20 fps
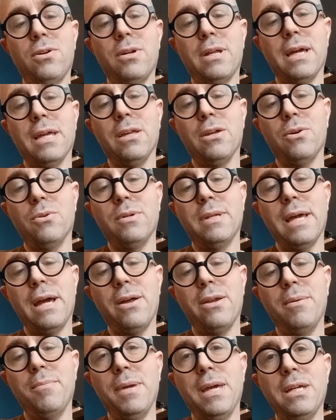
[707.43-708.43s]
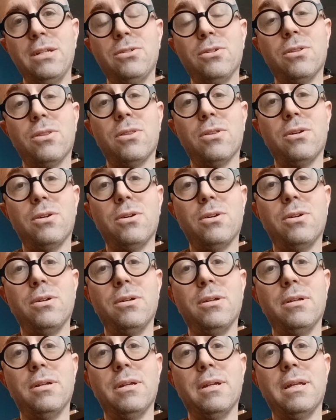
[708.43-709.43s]
I can go down a major third
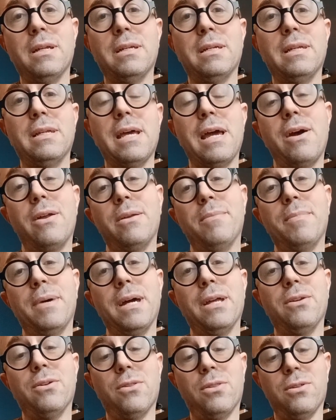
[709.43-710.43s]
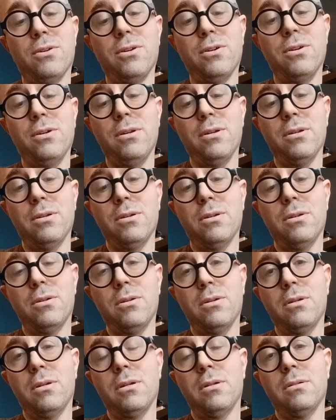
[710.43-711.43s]
and down a minor third,
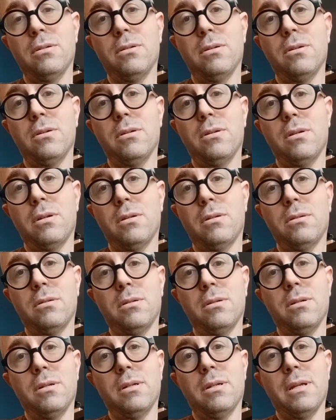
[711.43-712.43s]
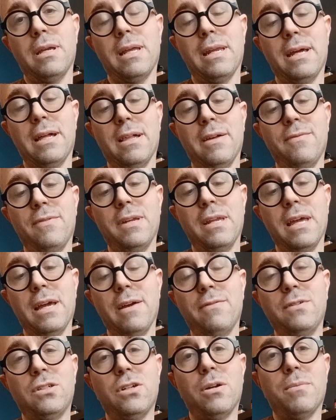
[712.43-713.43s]
and I'll have an F
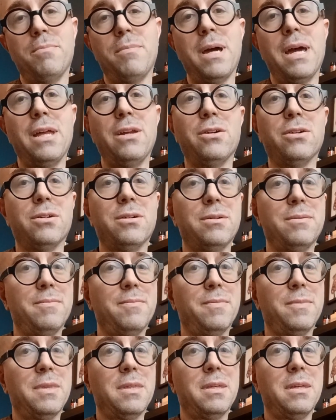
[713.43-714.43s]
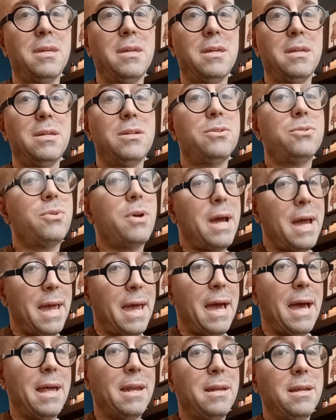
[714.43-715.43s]
sharp minor
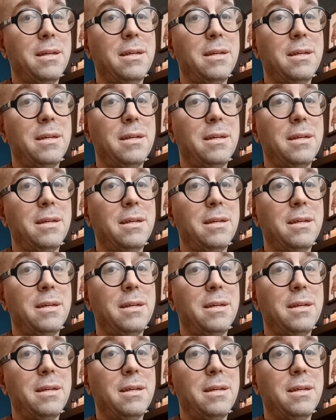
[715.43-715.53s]
triad.